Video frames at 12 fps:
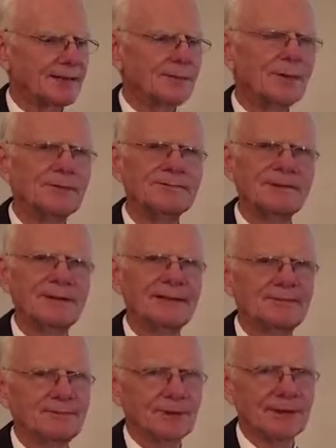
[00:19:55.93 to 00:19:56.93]
quote from the
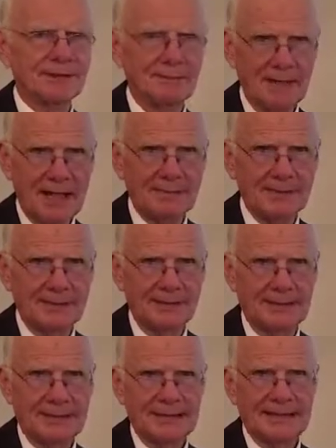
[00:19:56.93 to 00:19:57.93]
fourth commandment,
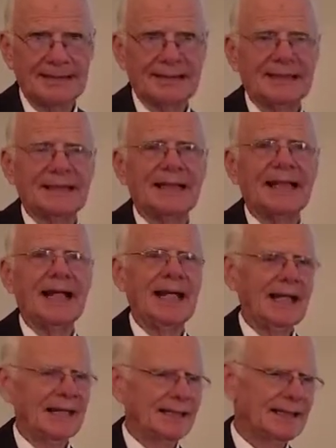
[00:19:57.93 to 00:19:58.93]

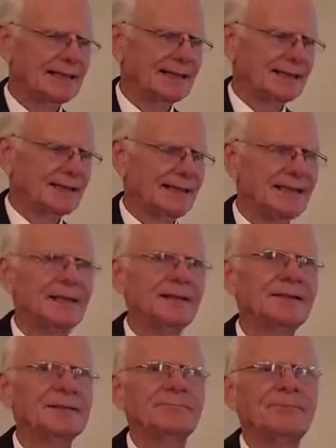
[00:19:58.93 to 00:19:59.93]
And, you
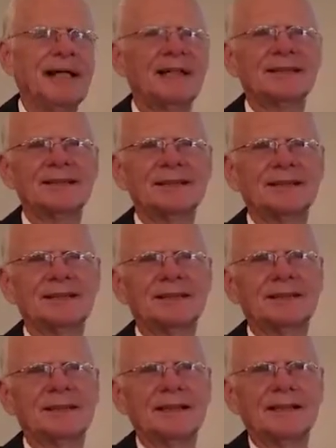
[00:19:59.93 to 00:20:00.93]
know, pastors